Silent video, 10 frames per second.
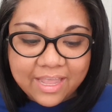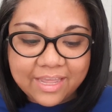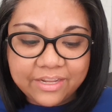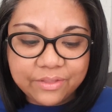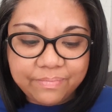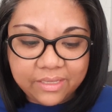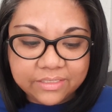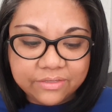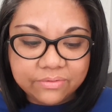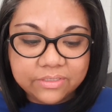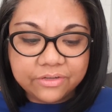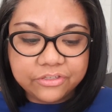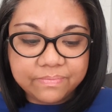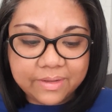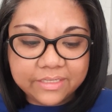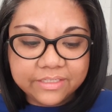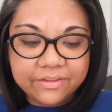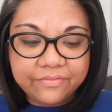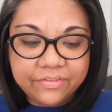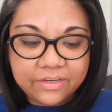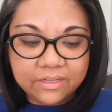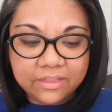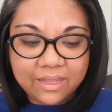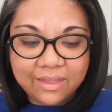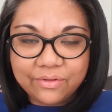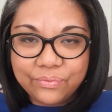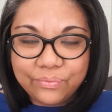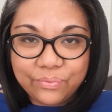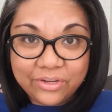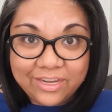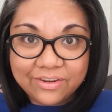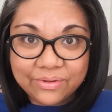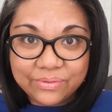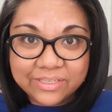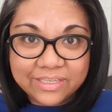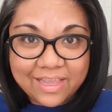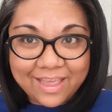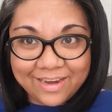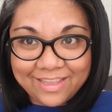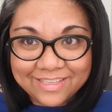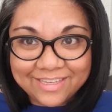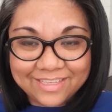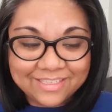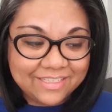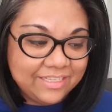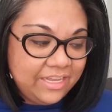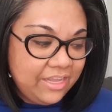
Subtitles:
And in the base notes, there's musk, vanilla, woody notes, and incense.